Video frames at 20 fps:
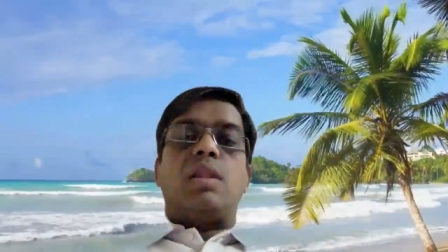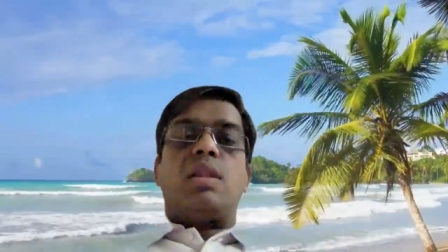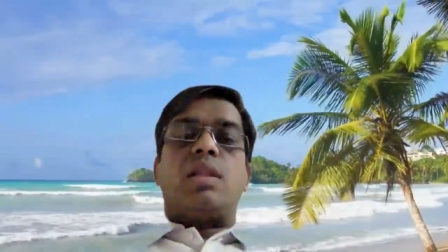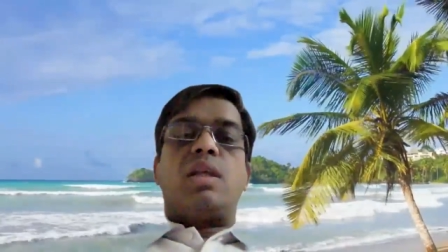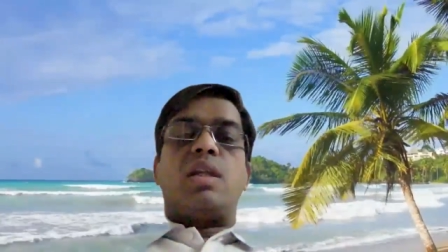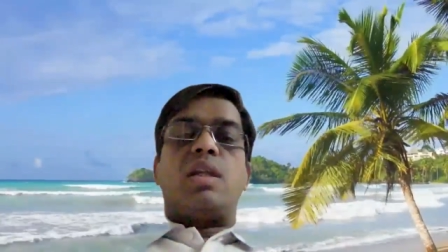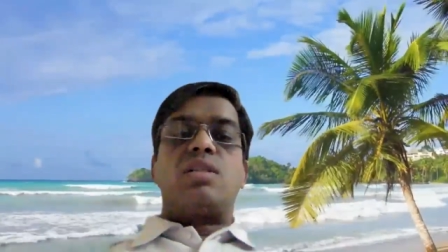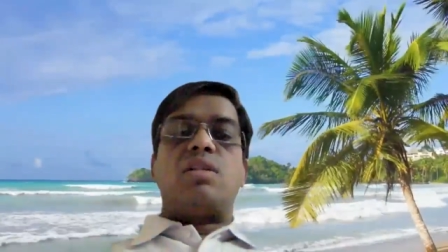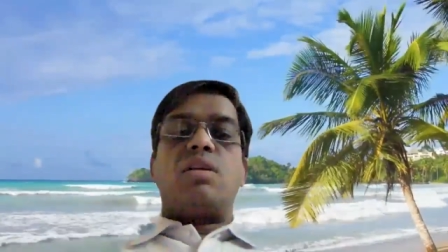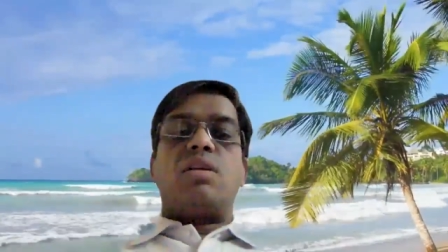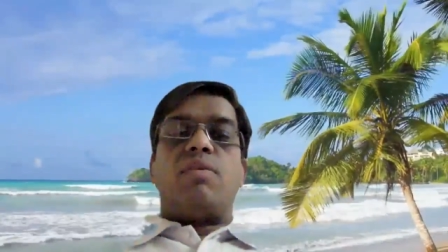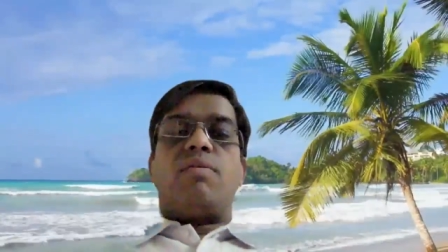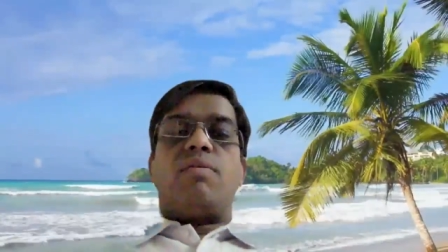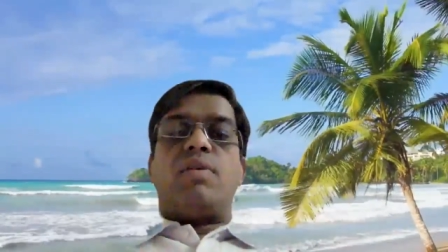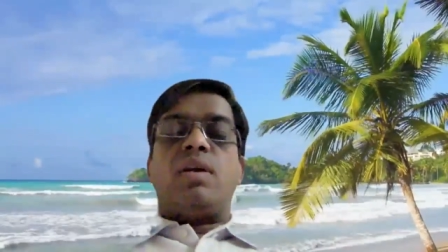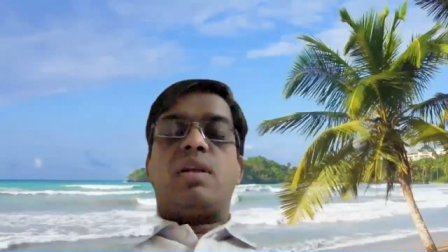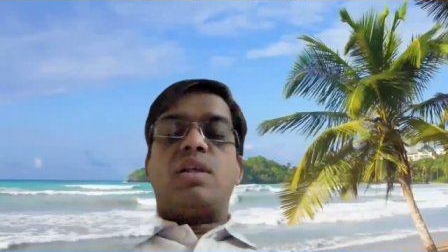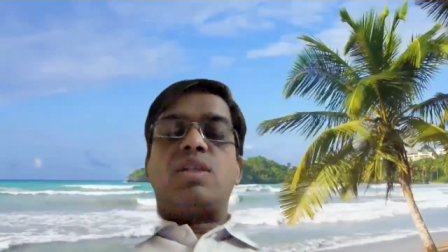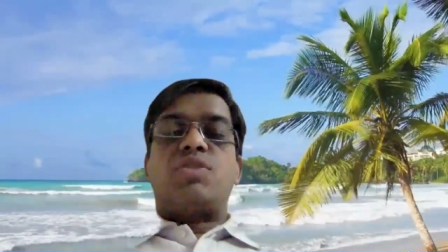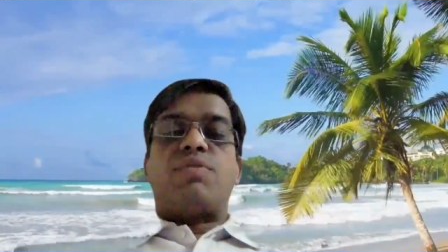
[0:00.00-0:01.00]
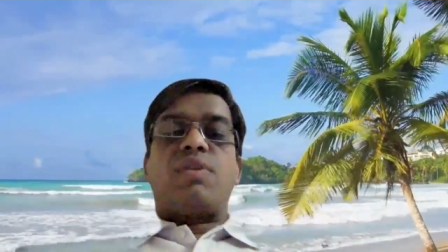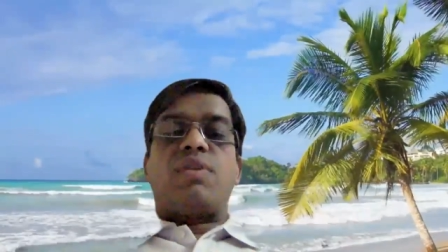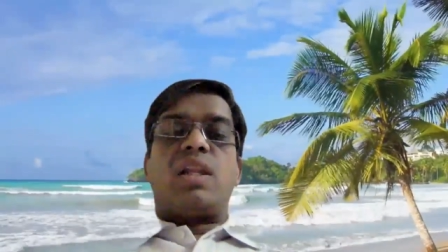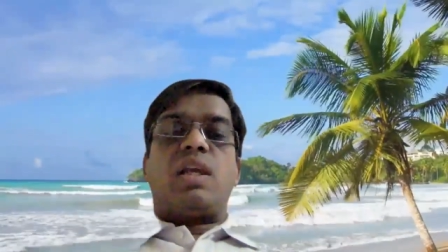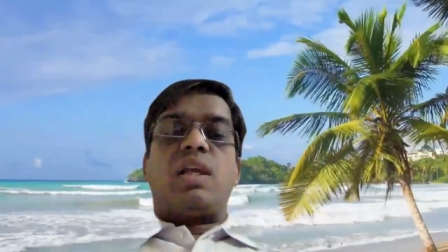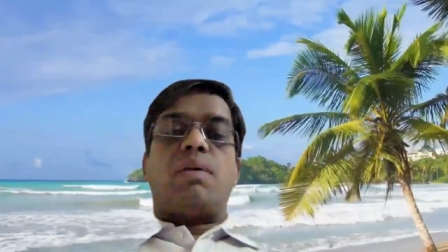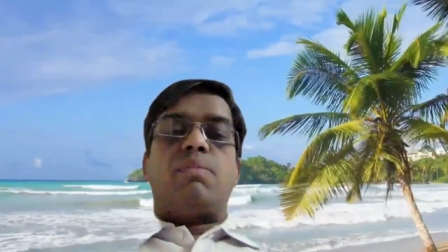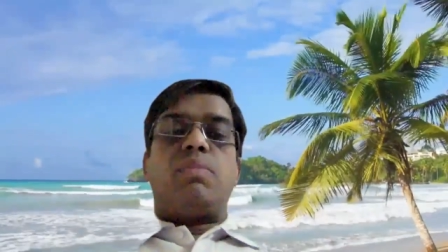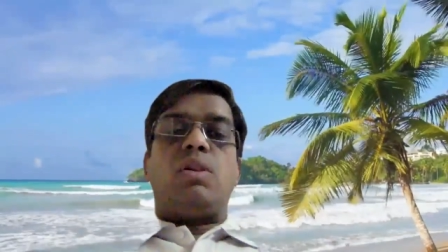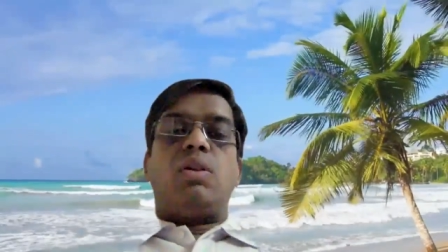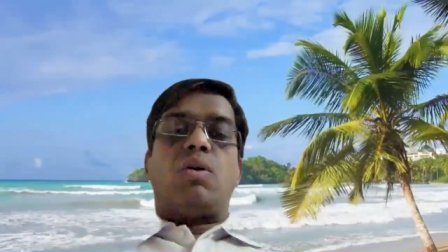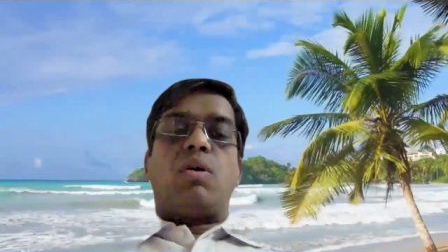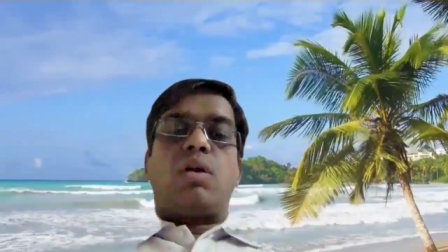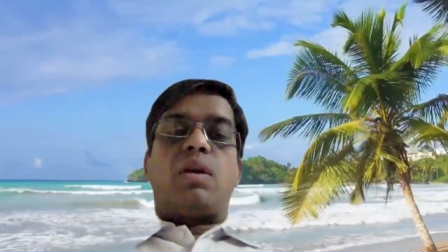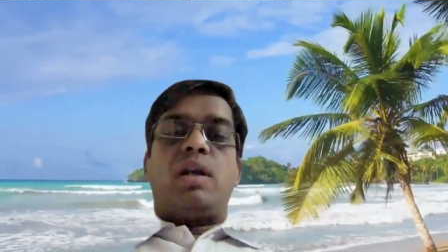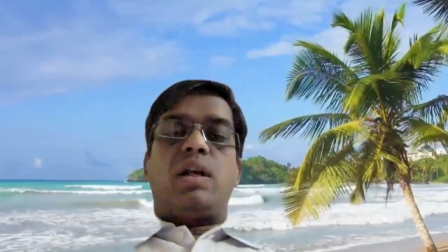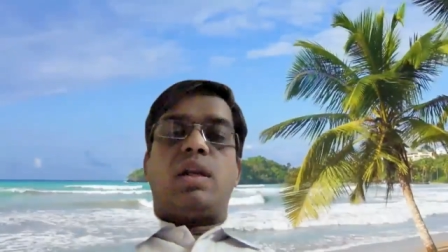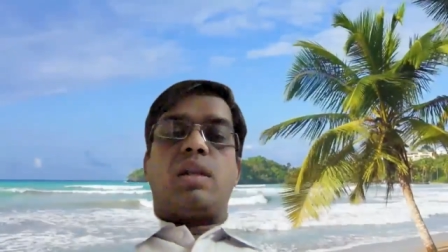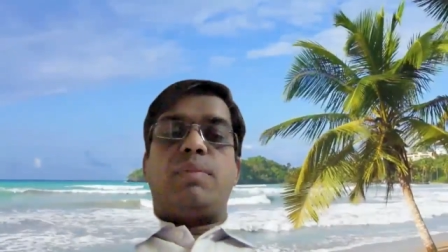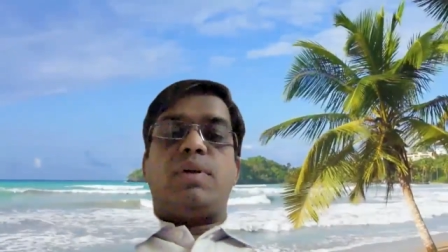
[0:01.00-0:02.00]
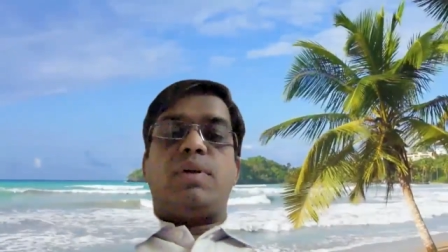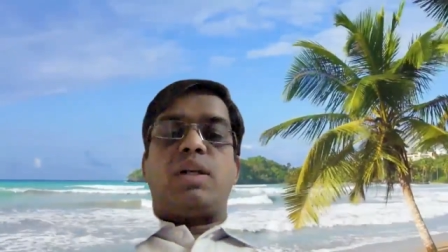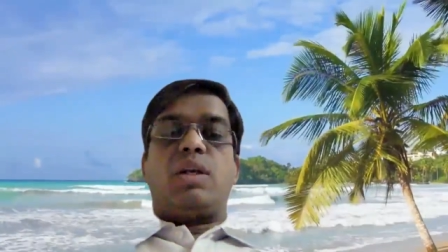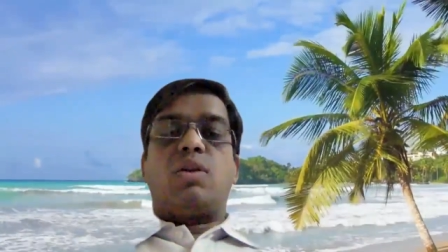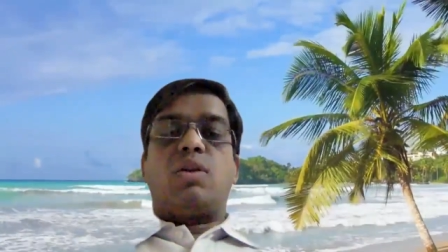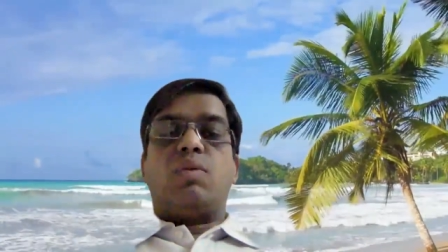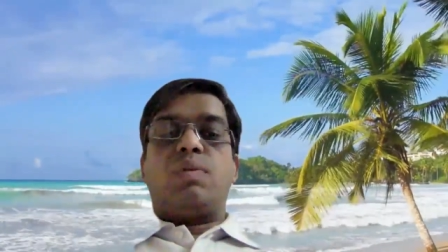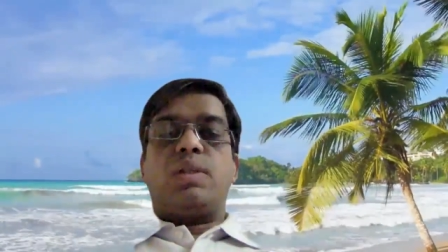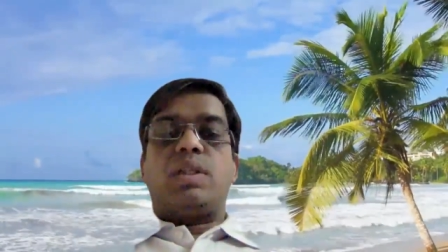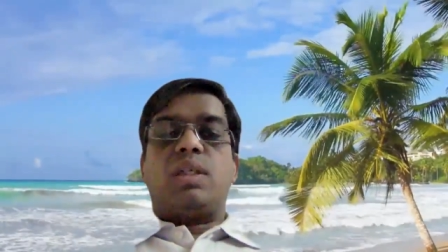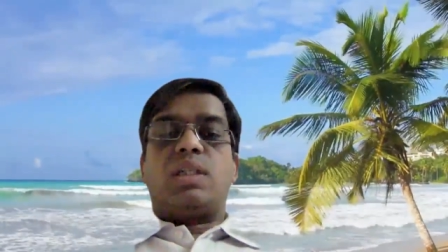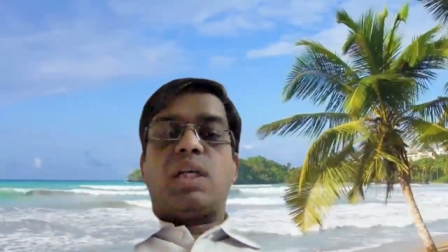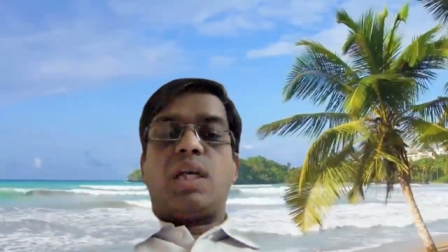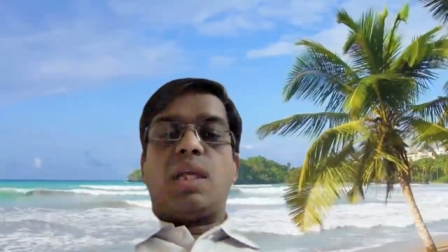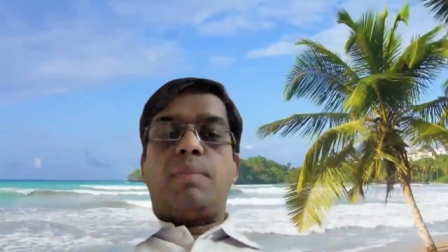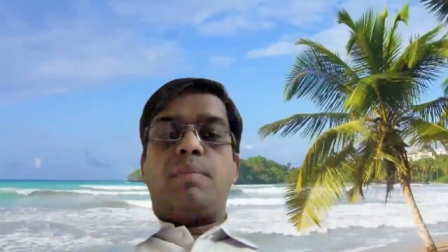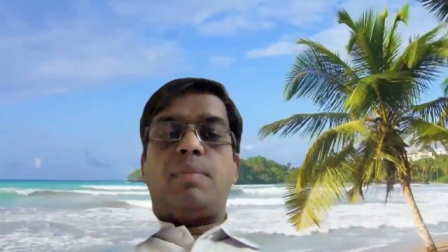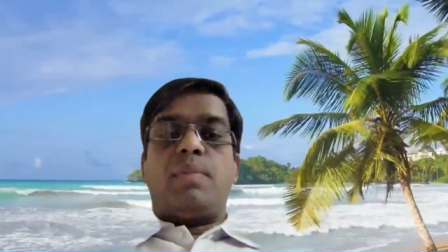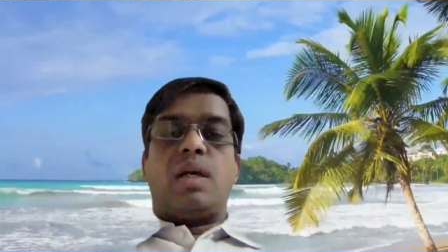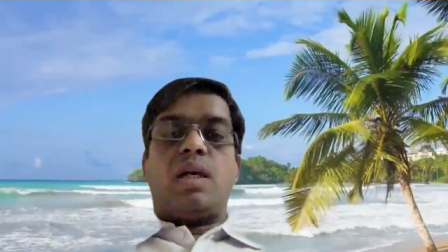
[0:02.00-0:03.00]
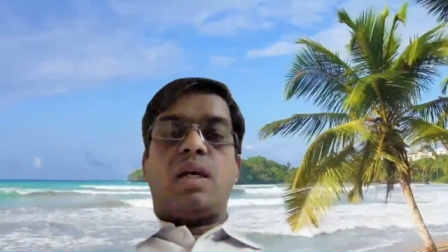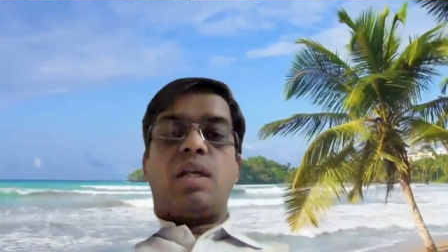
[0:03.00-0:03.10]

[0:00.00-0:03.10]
It is variable or intermittent over the time,